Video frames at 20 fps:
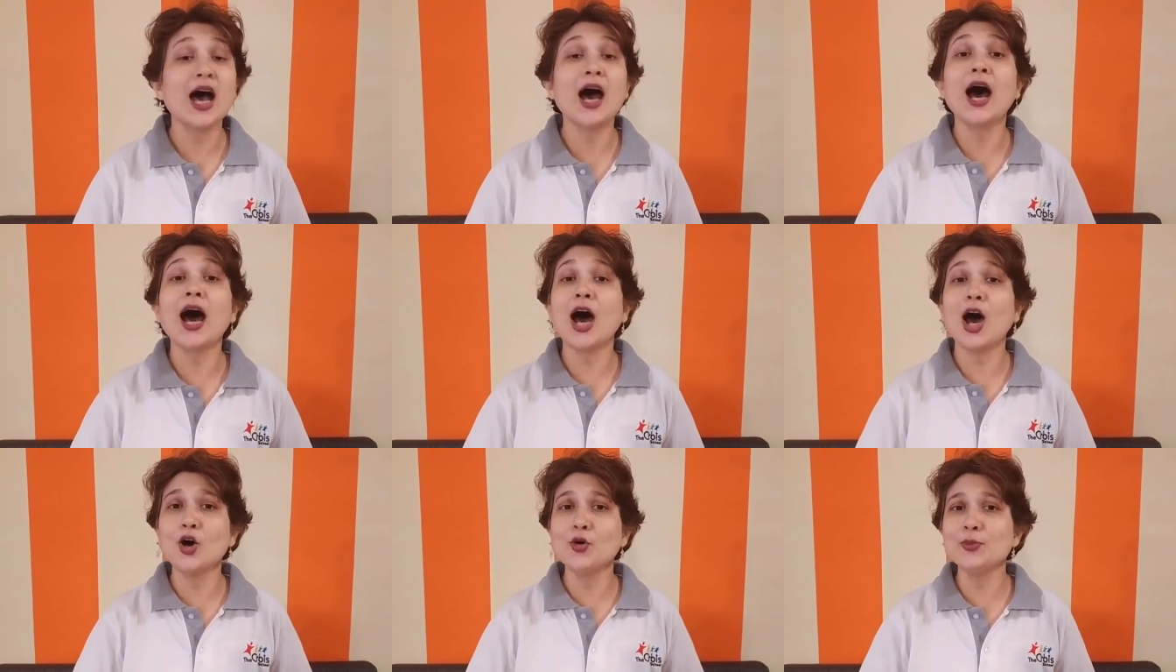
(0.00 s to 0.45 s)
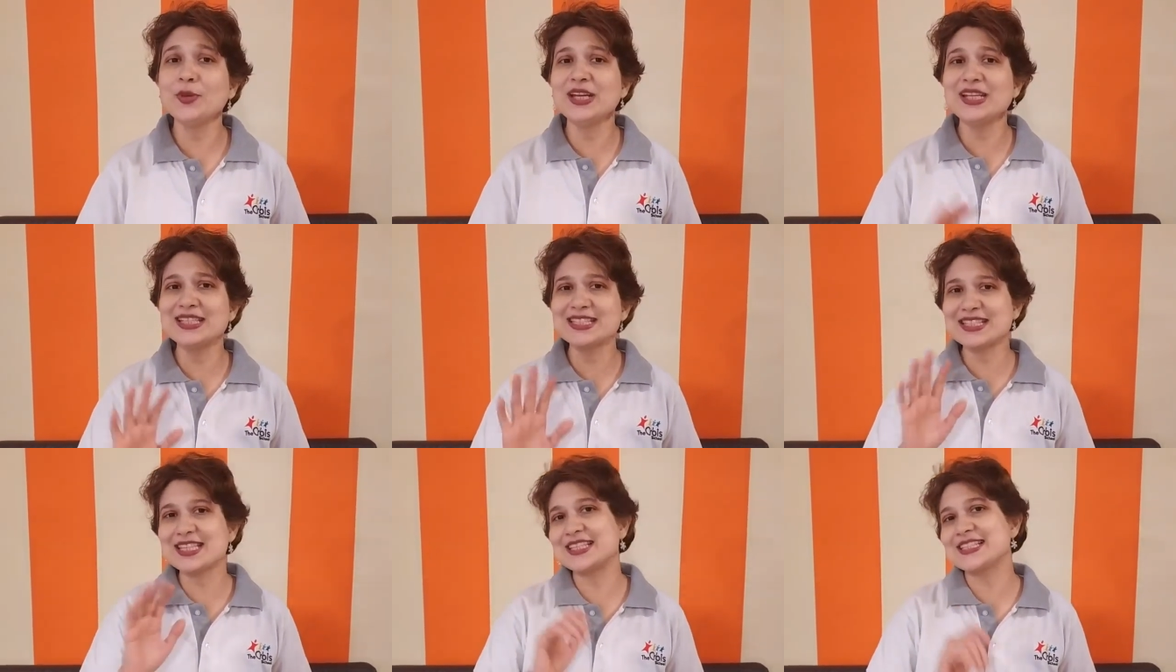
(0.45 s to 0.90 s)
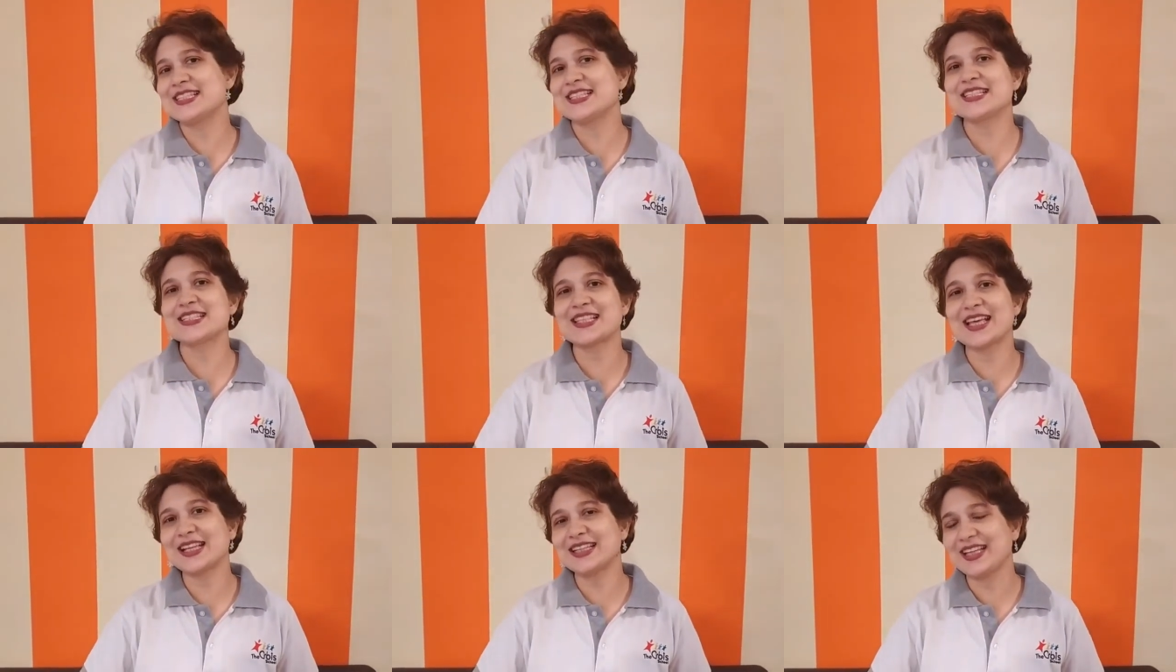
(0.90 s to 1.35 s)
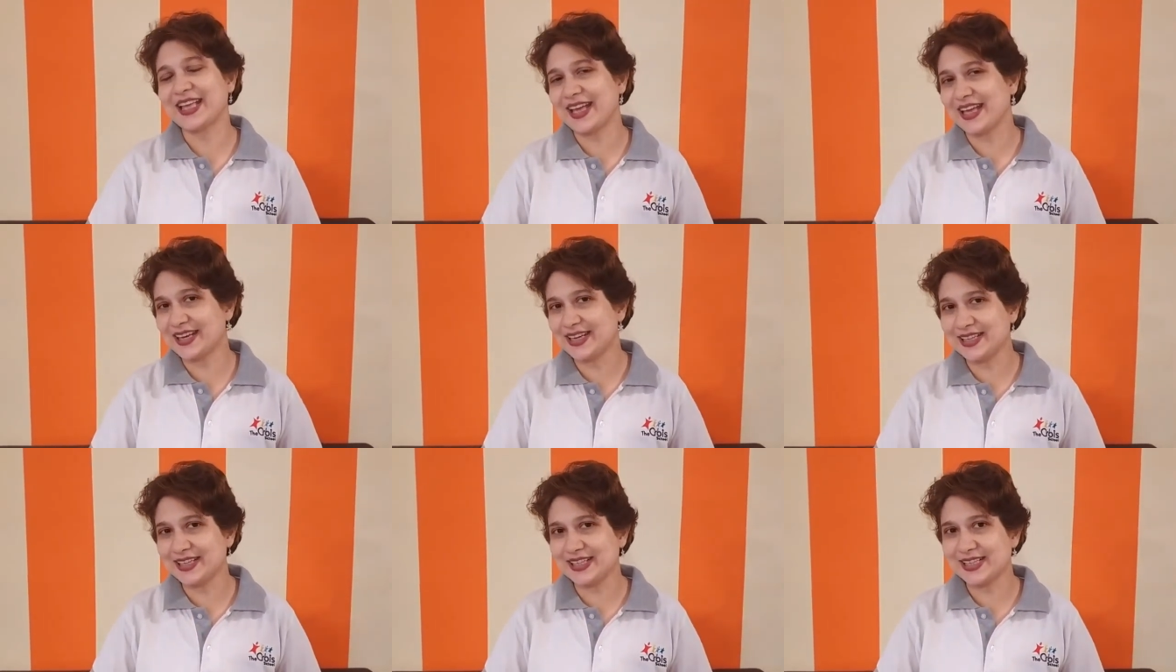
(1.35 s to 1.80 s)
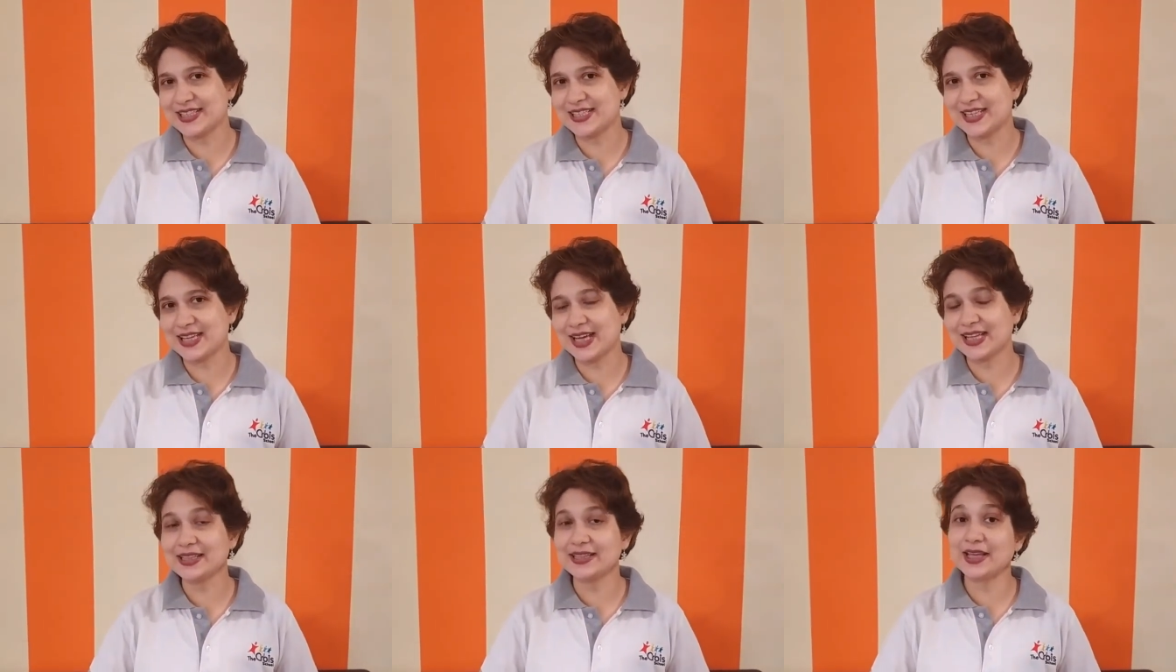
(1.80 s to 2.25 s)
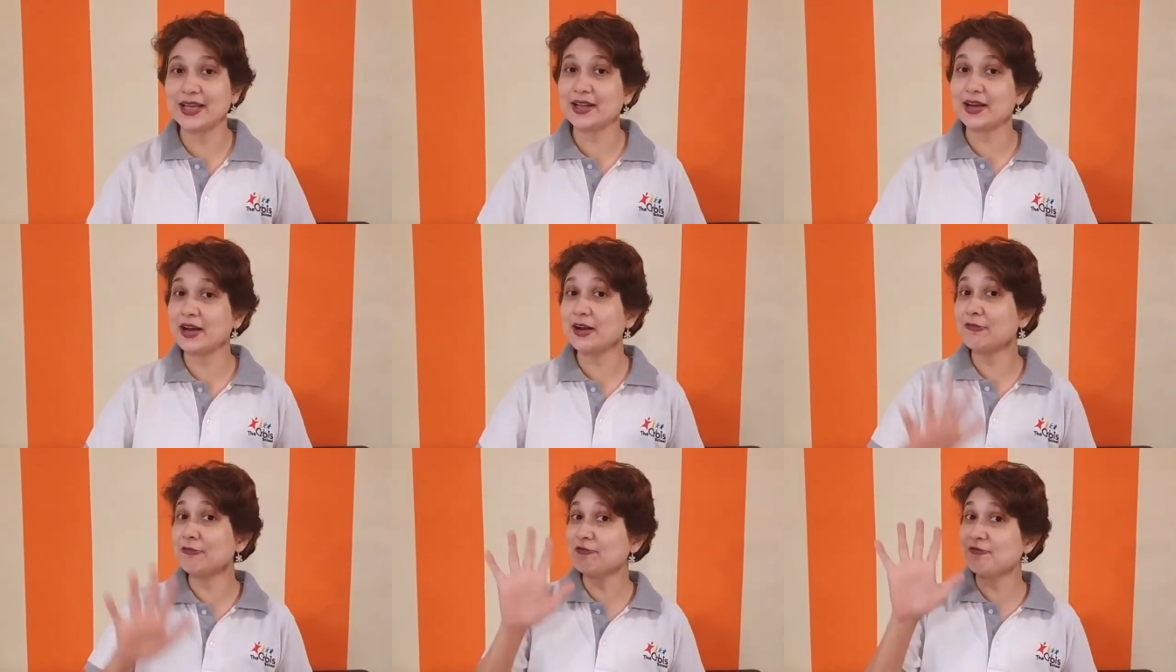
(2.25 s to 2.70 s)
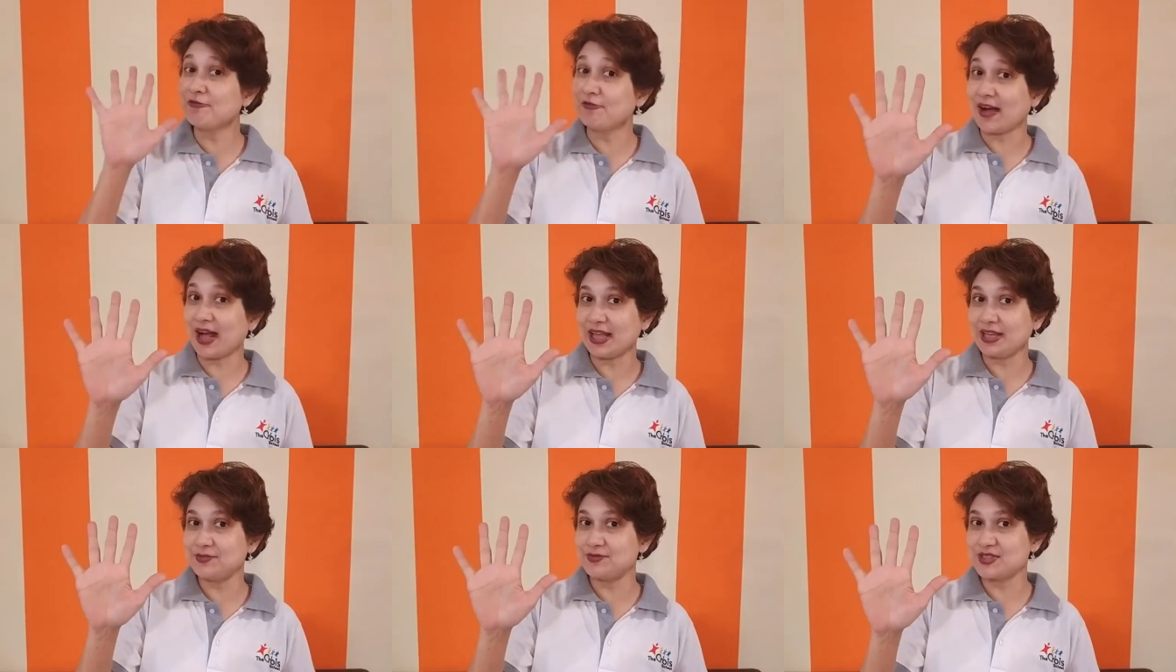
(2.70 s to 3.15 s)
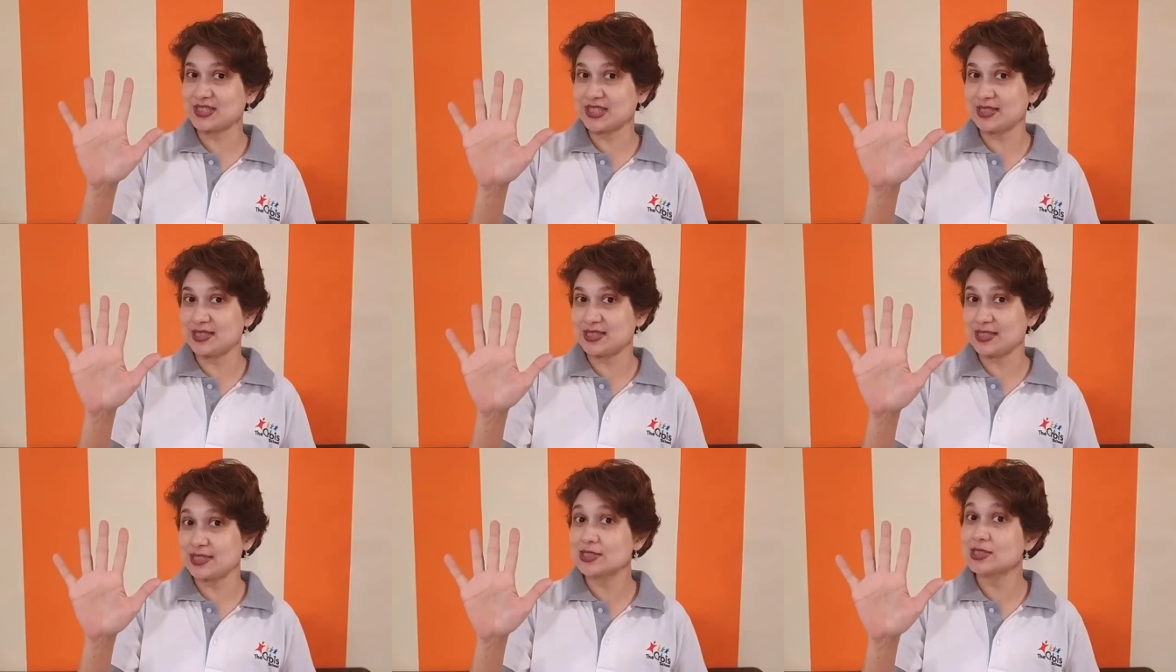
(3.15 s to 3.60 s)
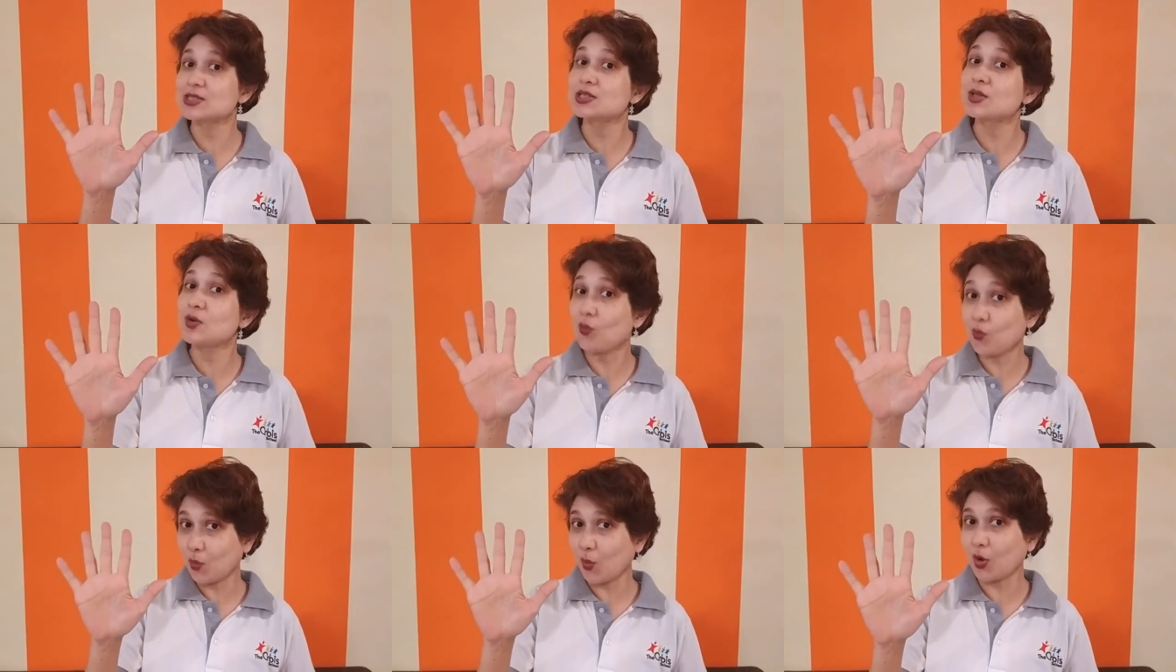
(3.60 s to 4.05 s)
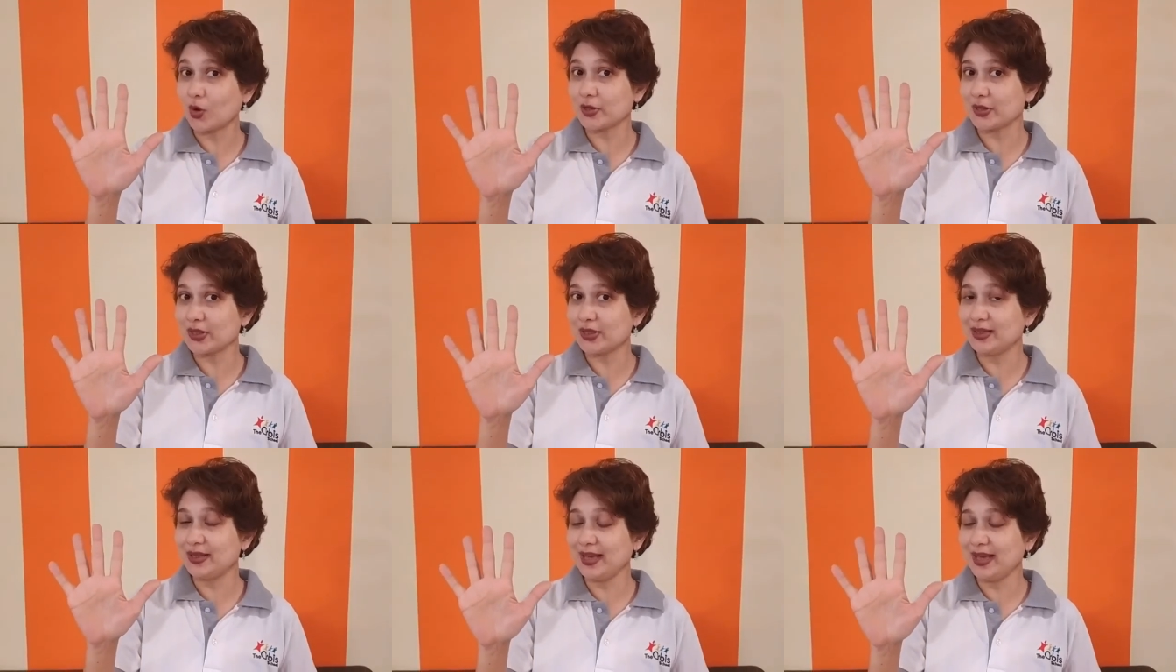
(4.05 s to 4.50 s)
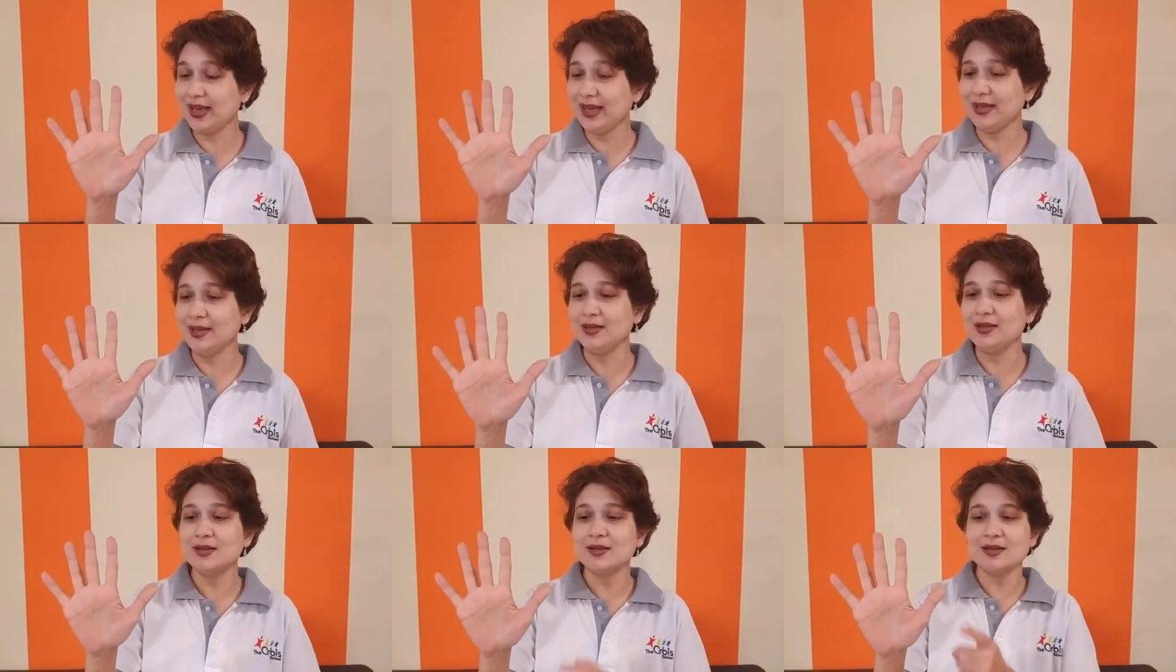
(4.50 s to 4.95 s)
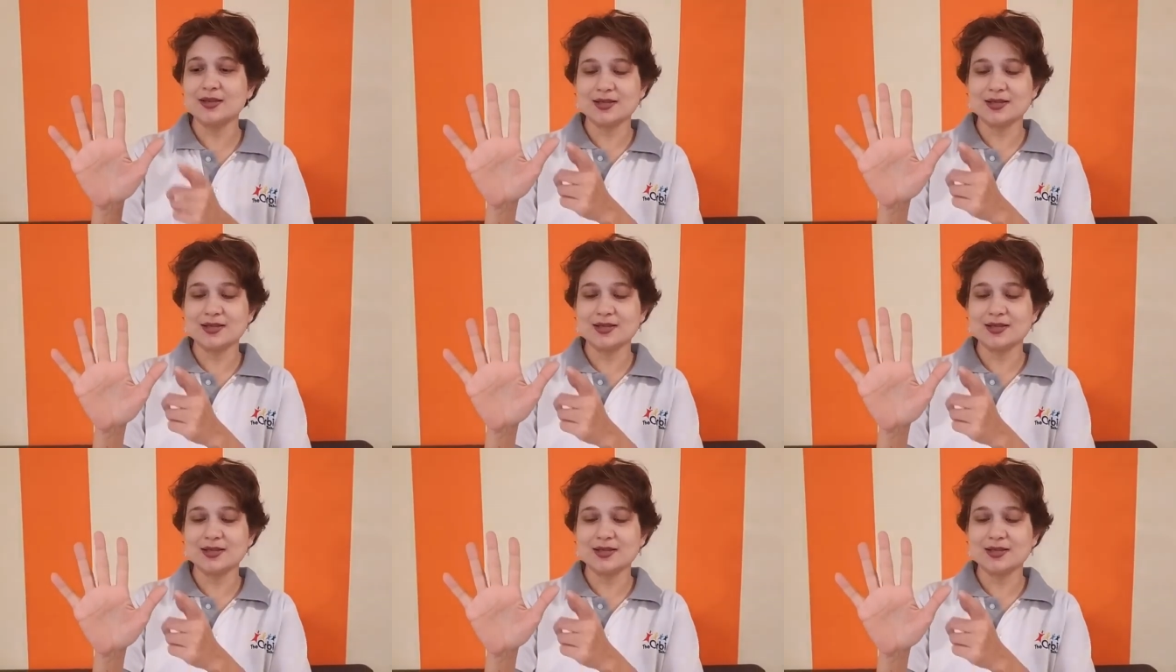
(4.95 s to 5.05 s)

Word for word: How many seasons are there in India? There are five seasons. What are they?